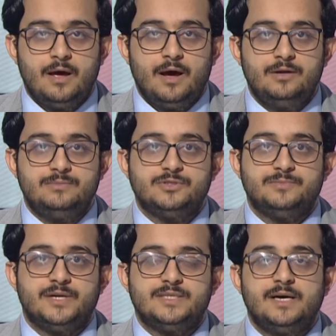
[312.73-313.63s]
Hello, Ms.
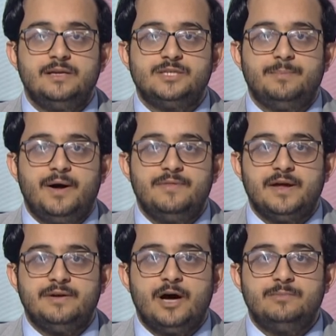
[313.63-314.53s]
Mona. Tell us about the
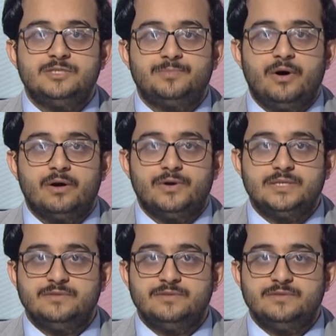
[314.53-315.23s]
endowment's progress